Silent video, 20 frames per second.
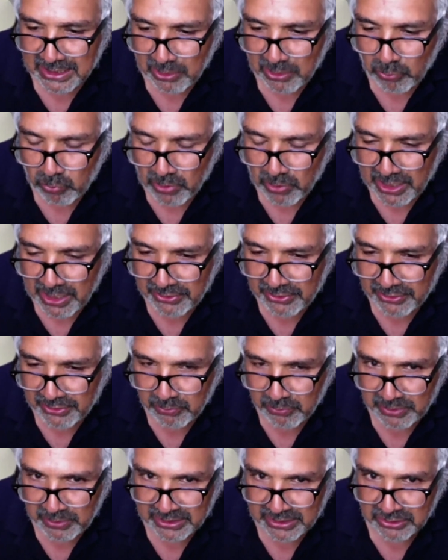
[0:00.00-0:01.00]
whether
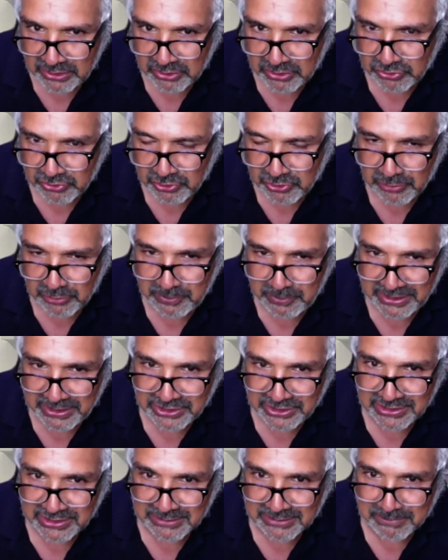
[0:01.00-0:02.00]
we can control
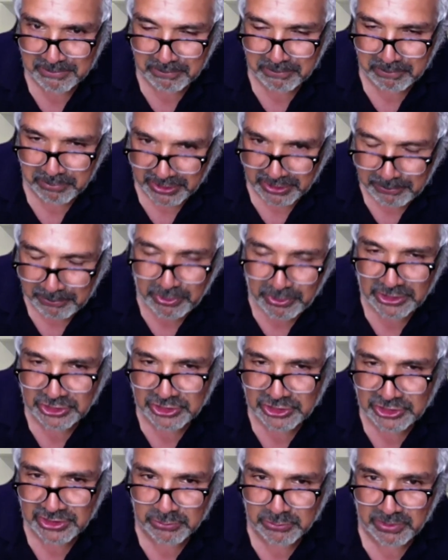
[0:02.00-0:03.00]
patients' blood
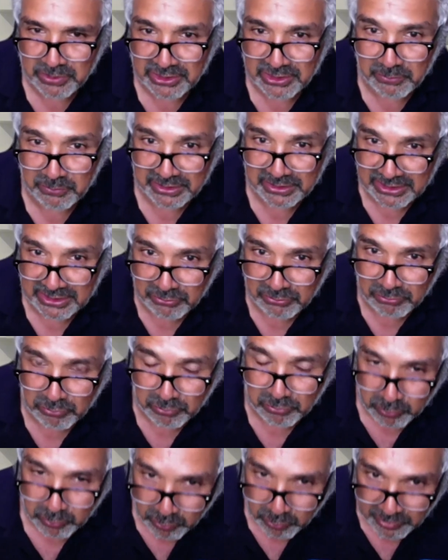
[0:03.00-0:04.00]
pressures, whether we can
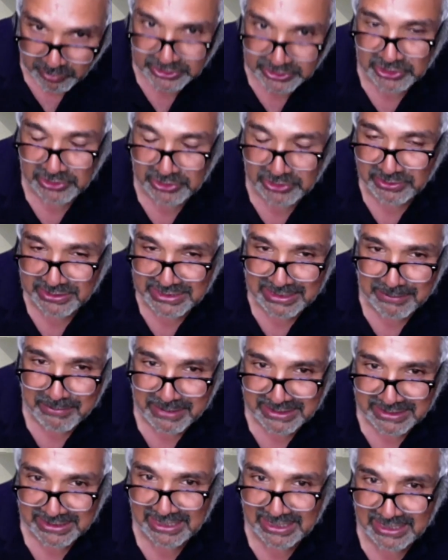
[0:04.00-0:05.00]
reduce their
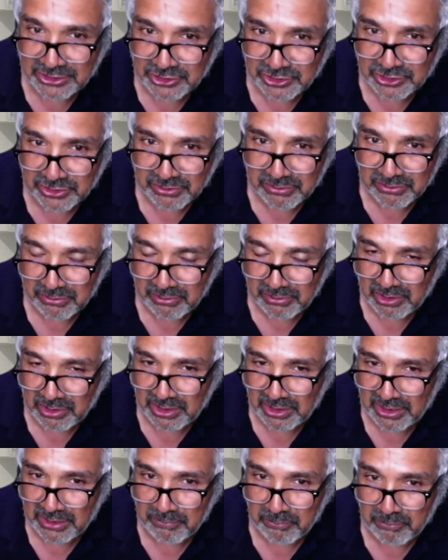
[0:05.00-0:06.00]
medication
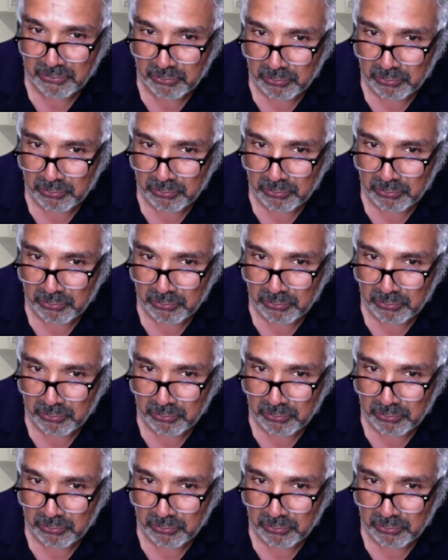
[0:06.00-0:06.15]
um,